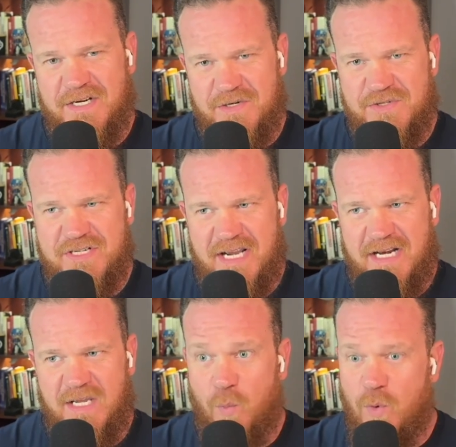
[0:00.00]

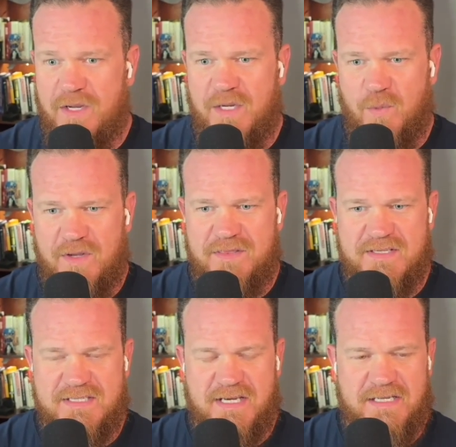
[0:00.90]
understanding and working with
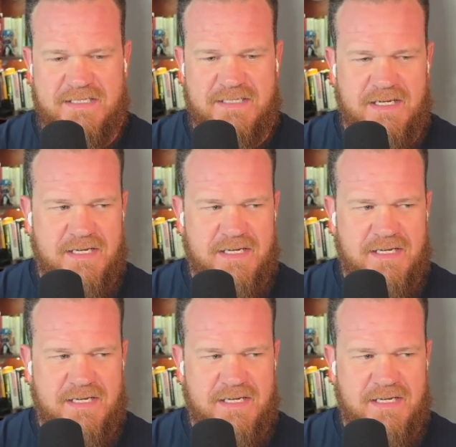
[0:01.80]
the sites.